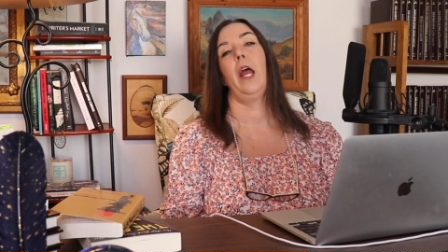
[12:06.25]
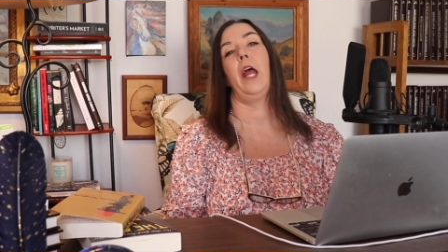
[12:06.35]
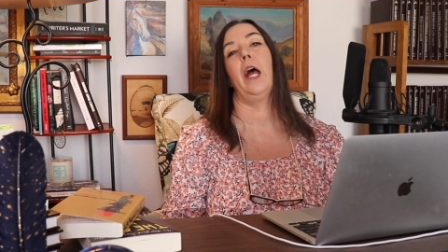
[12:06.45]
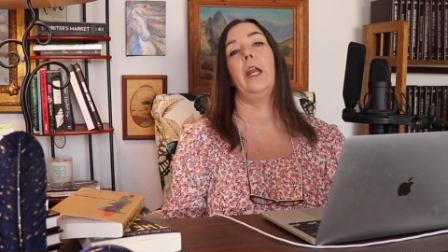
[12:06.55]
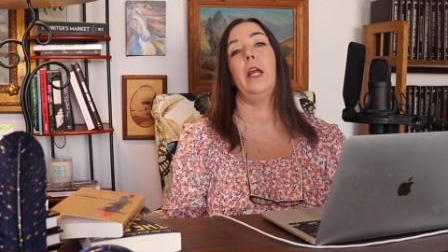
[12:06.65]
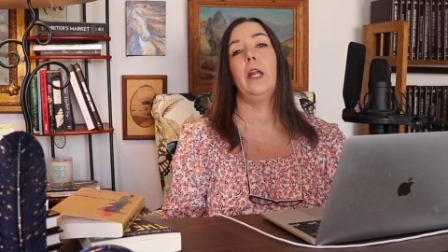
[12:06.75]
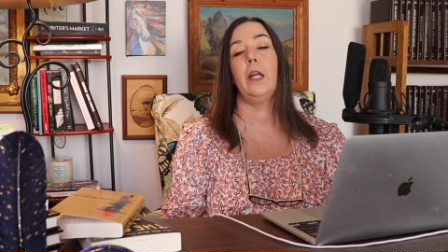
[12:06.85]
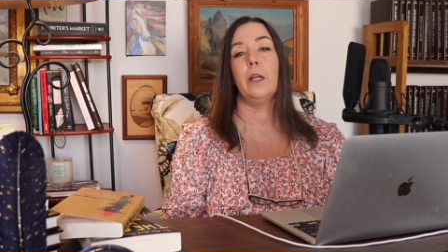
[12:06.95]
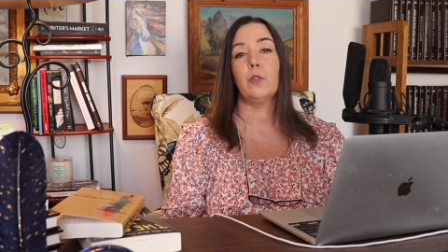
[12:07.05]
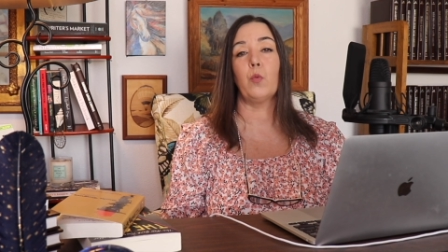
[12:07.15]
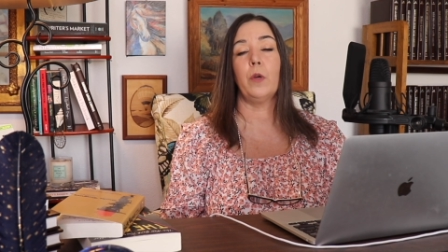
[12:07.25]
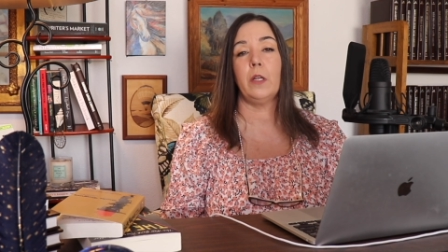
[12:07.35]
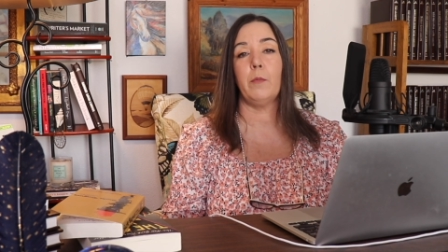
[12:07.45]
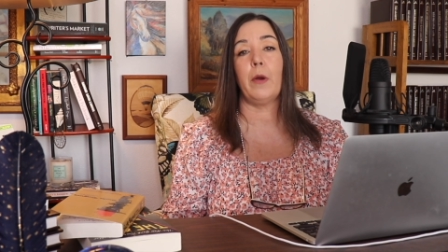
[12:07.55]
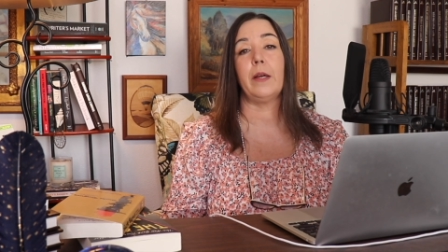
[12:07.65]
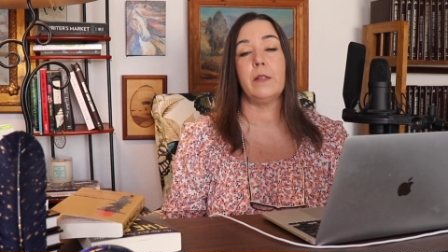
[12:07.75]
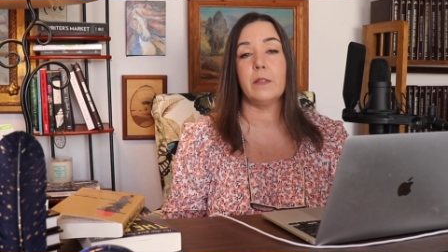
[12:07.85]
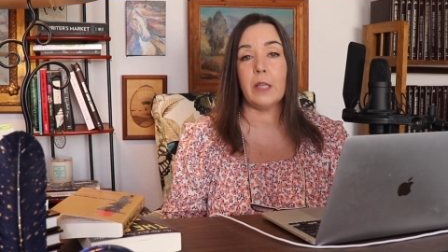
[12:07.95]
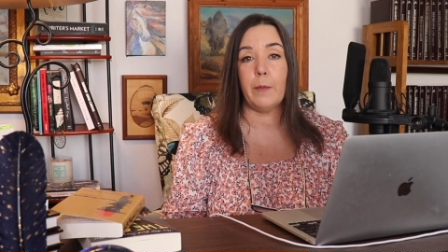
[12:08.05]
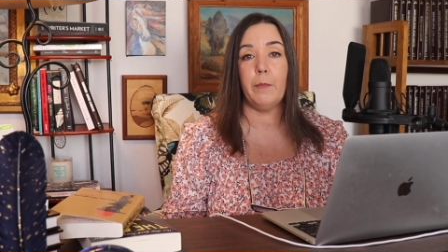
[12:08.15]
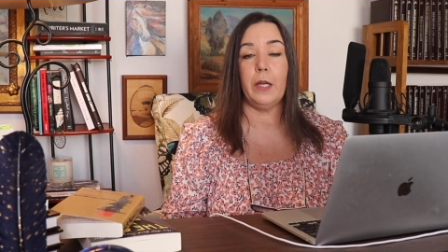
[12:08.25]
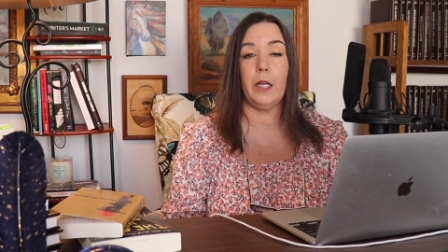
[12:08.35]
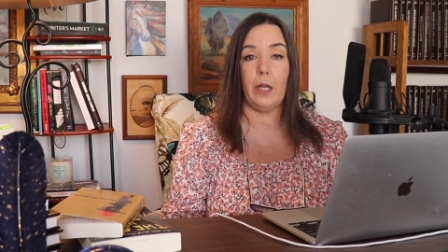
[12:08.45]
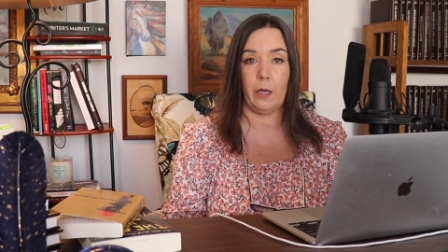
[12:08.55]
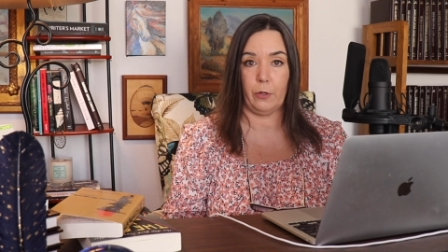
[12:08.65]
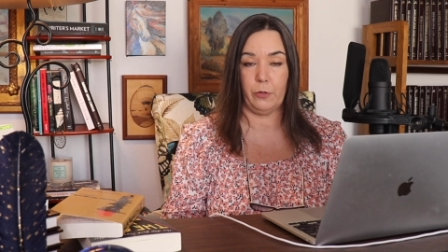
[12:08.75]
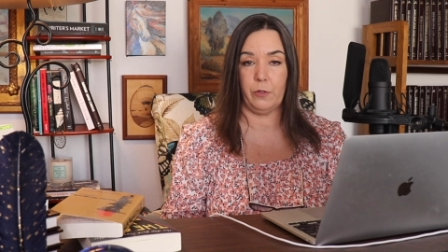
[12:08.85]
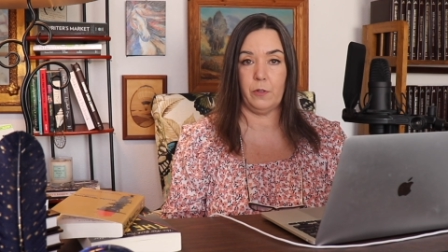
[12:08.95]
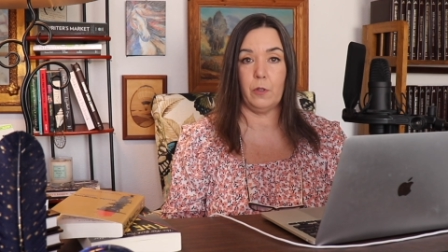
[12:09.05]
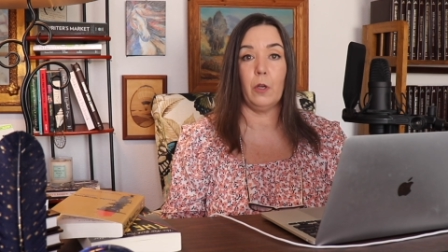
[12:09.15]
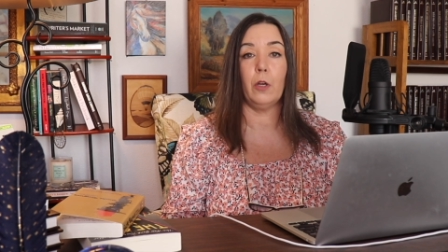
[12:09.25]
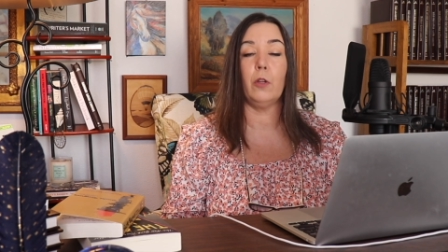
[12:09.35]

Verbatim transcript: and it is written by somebody else.